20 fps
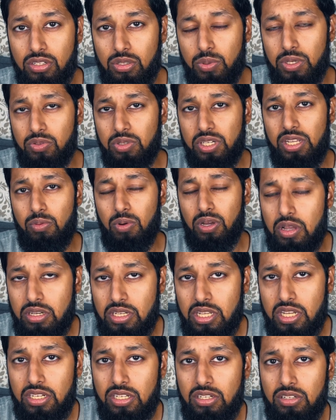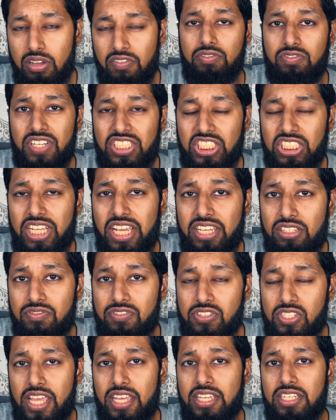Do we really want to turn into a vegetative
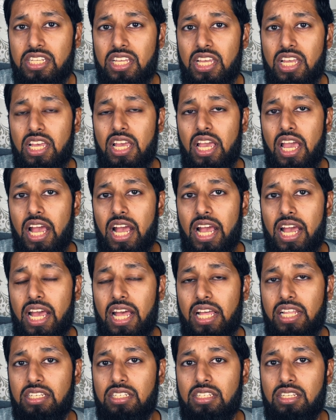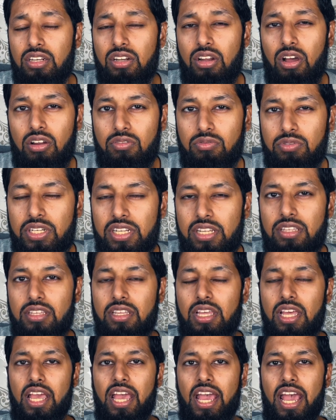state and not really
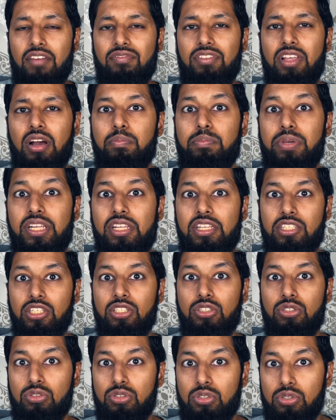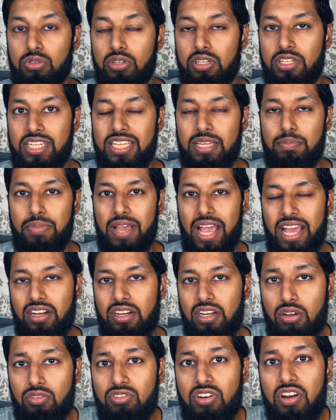have the ability to do deep and
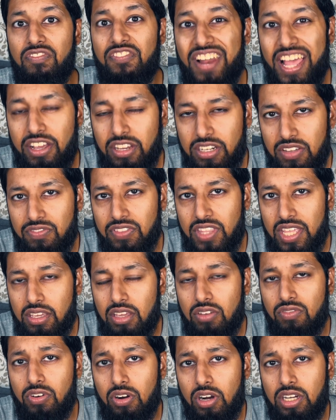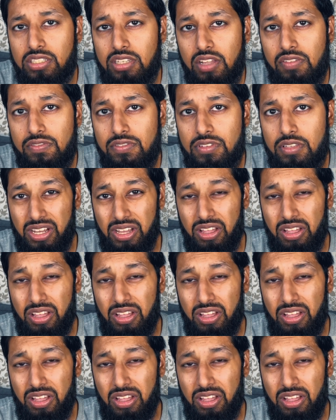reflective thinking for ourselves?